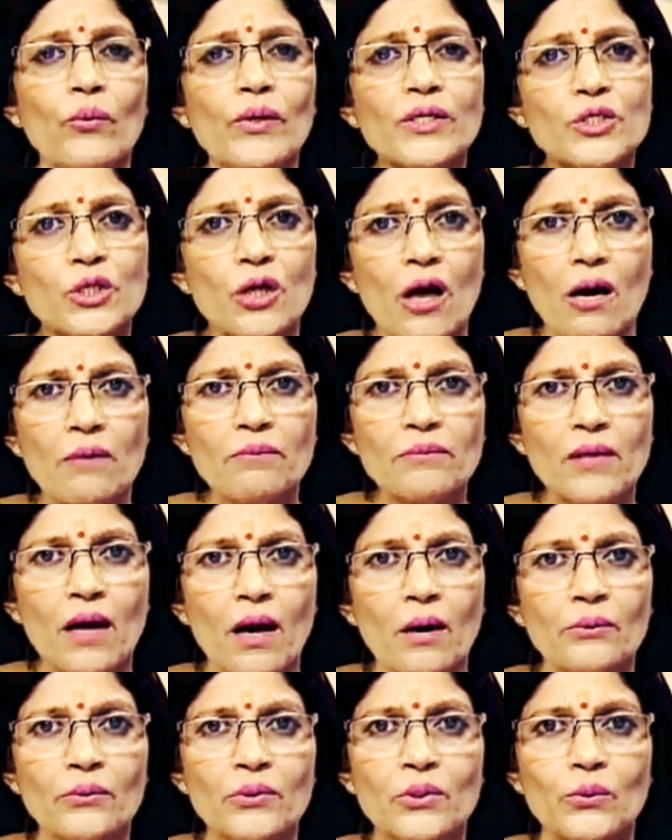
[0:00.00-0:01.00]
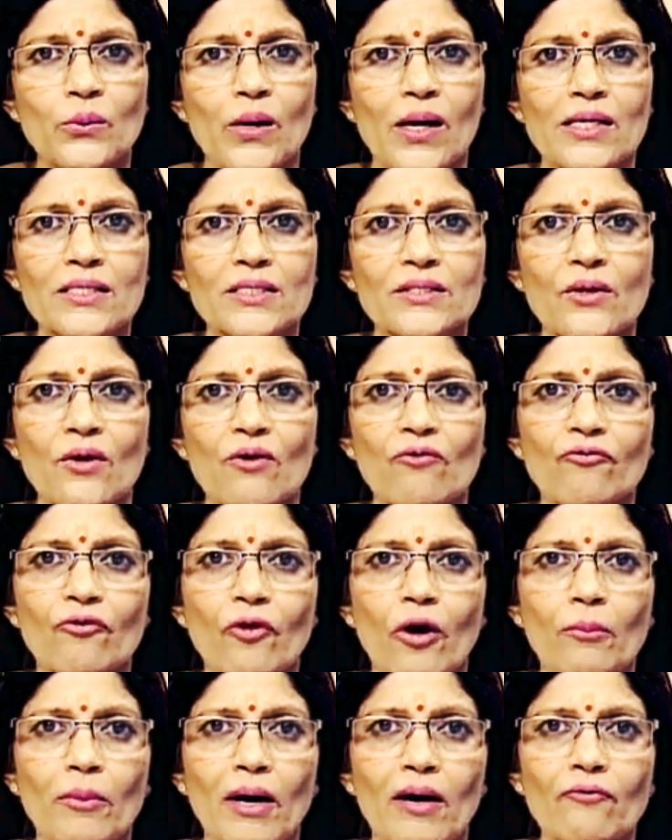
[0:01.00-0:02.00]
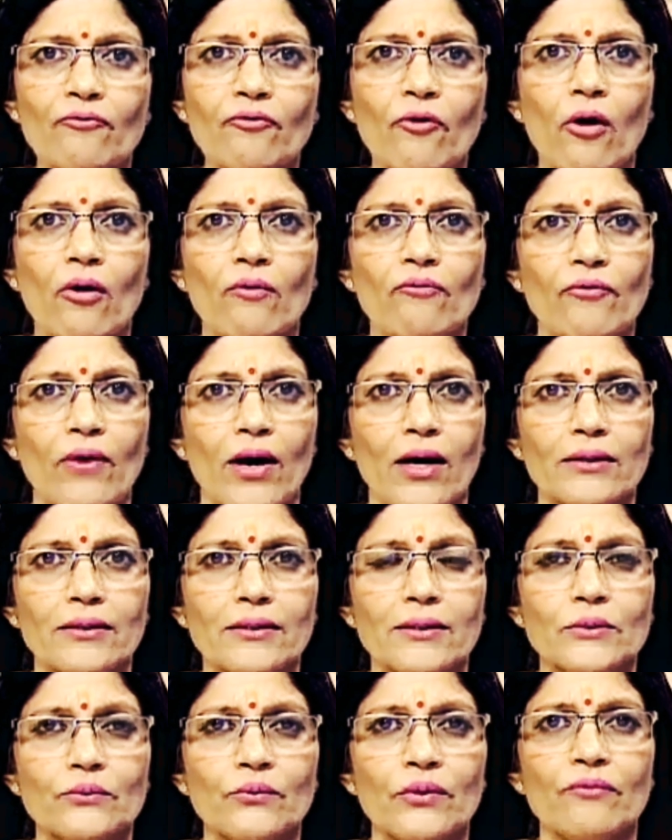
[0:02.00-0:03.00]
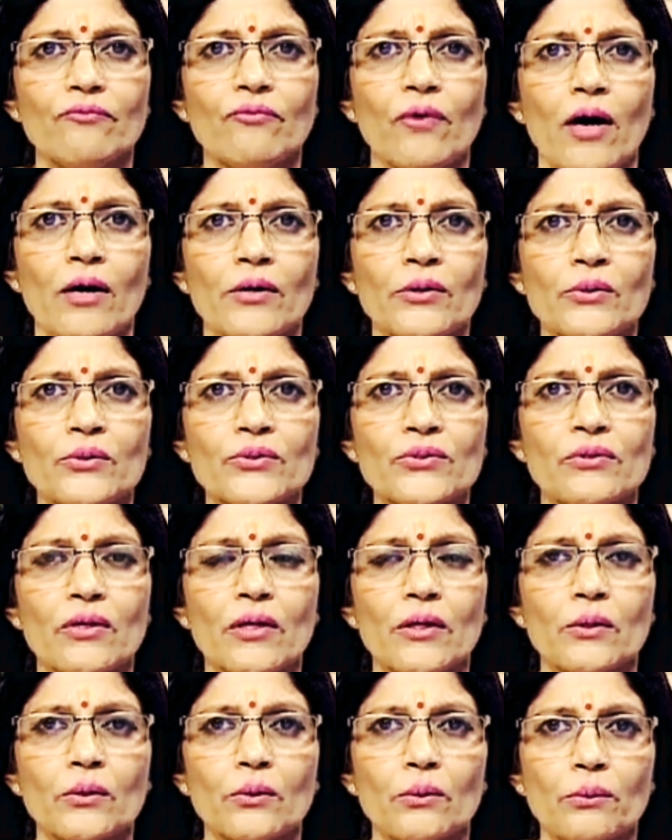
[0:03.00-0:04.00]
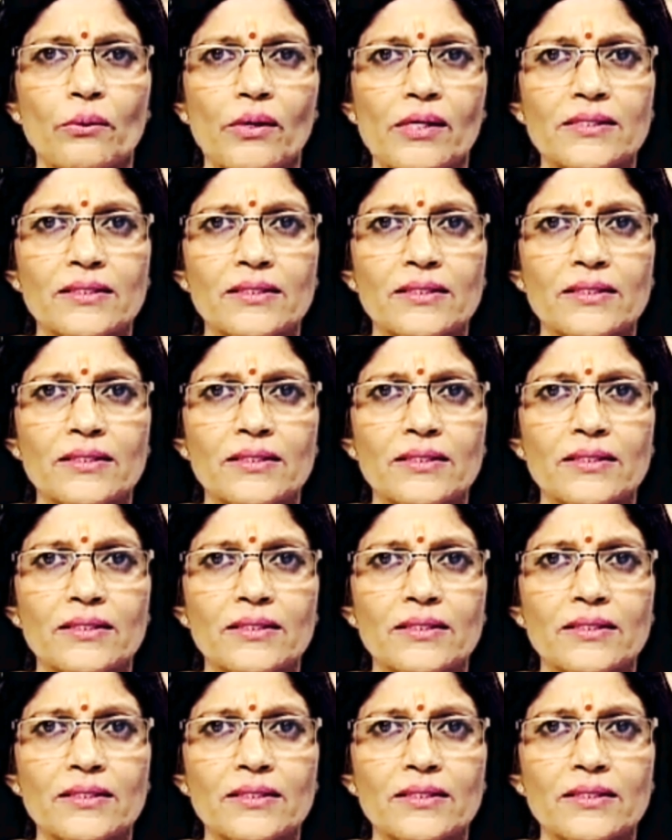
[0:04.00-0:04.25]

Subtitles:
which come down to us from our forefathers. We want to stick to